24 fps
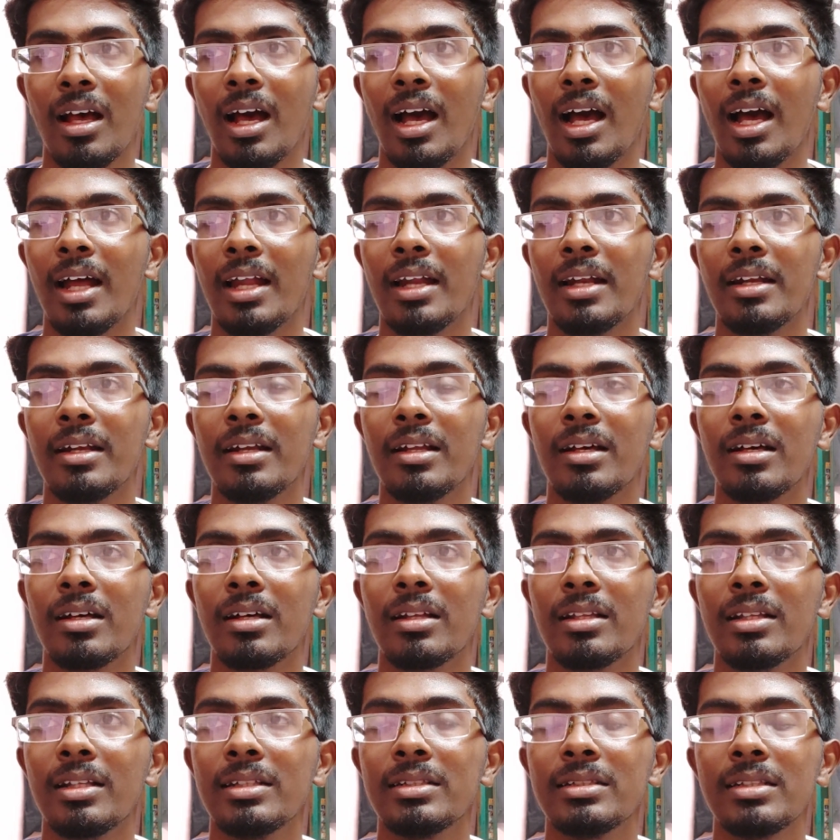and
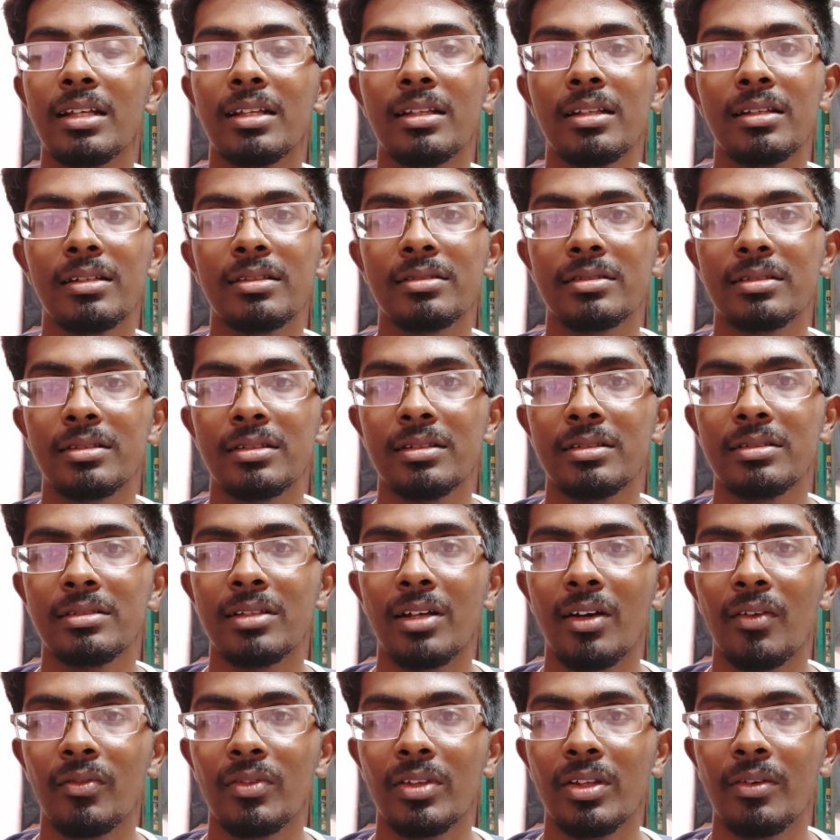these are the results
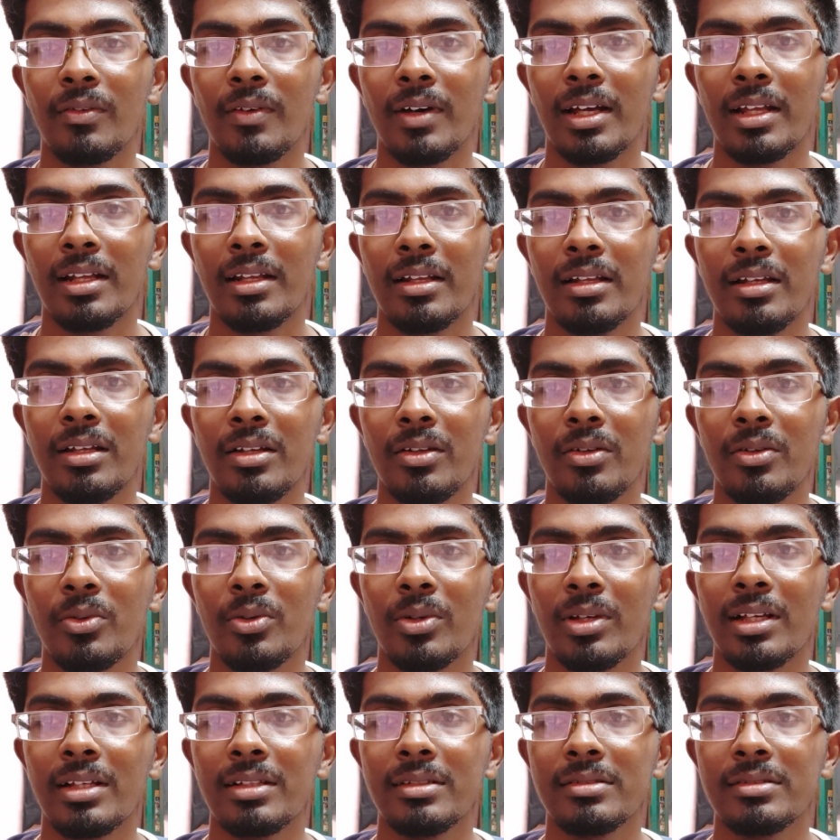of the violin. You
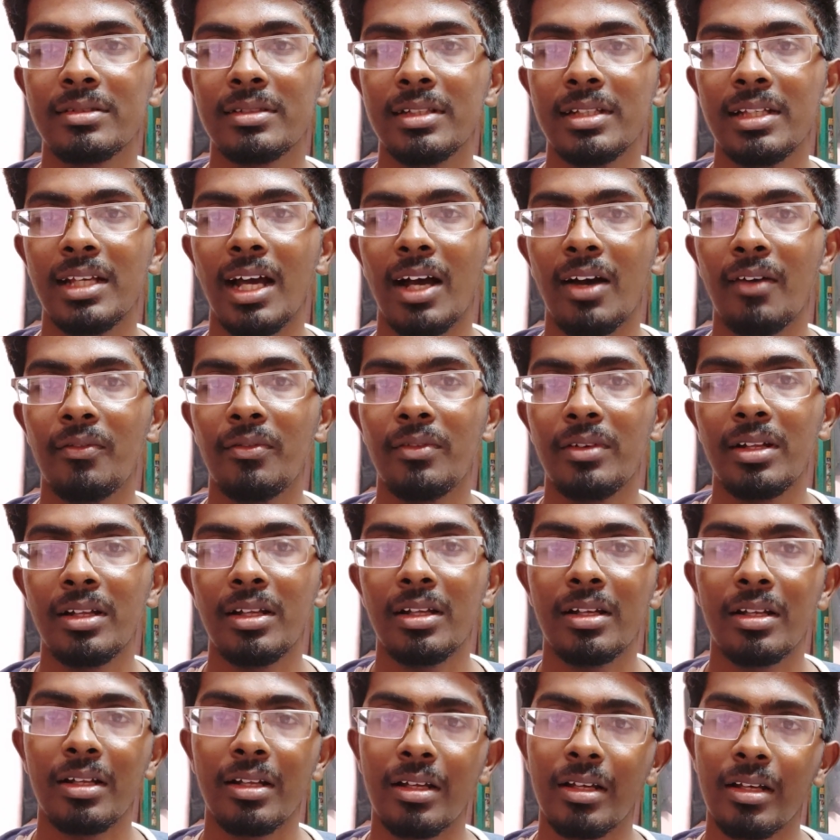can see
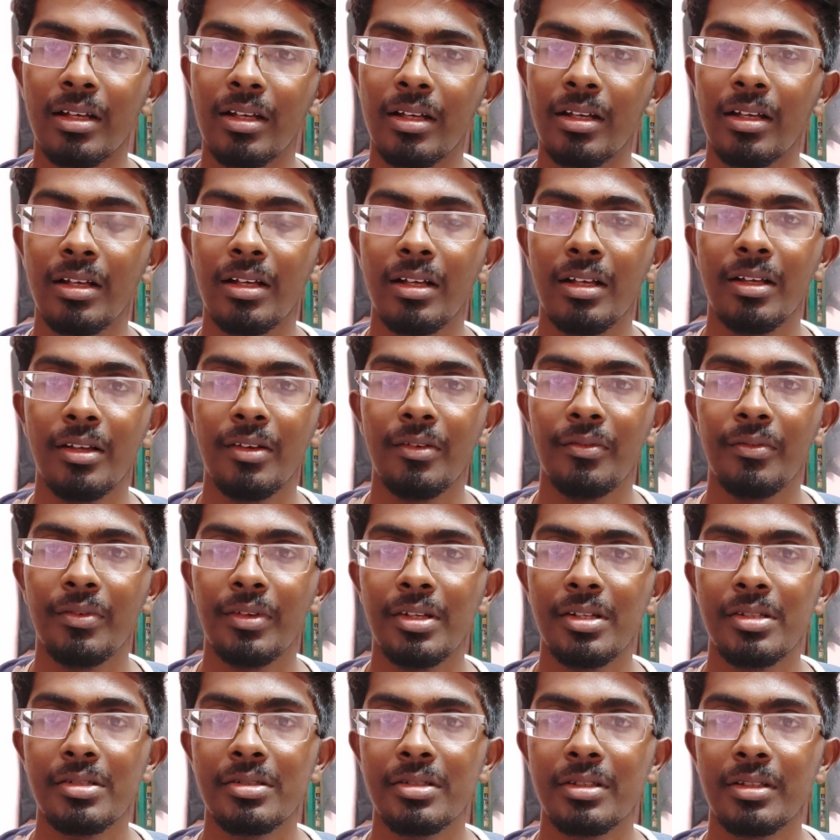after
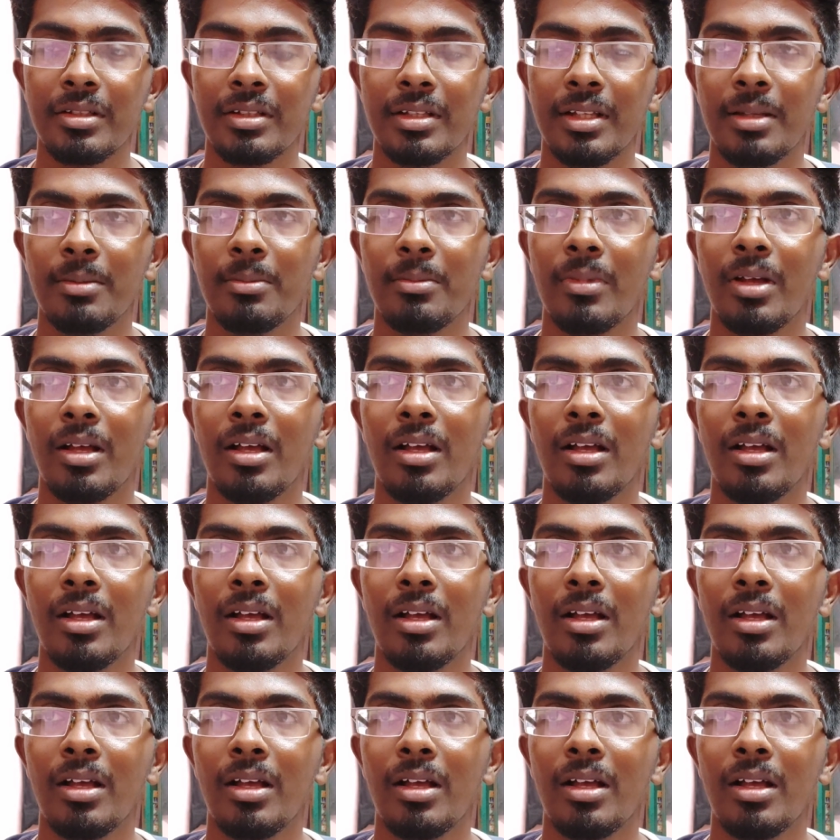finishing them.